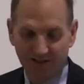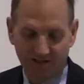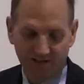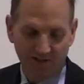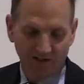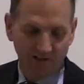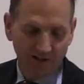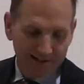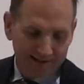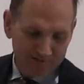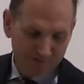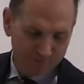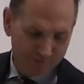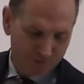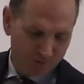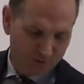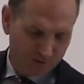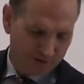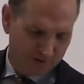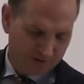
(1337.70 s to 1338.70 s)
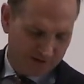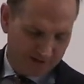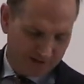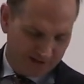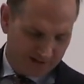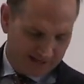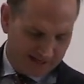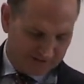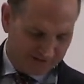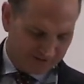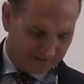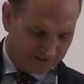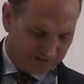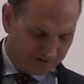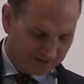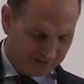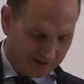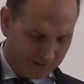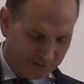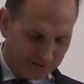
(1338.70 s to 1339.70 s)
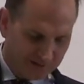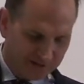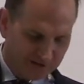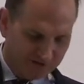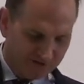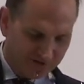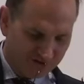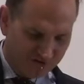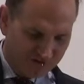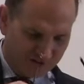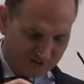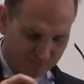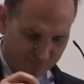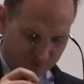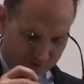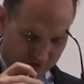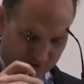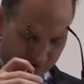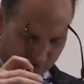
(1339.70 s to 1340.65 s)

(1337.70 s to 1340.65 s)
The last four or last six, our relationship with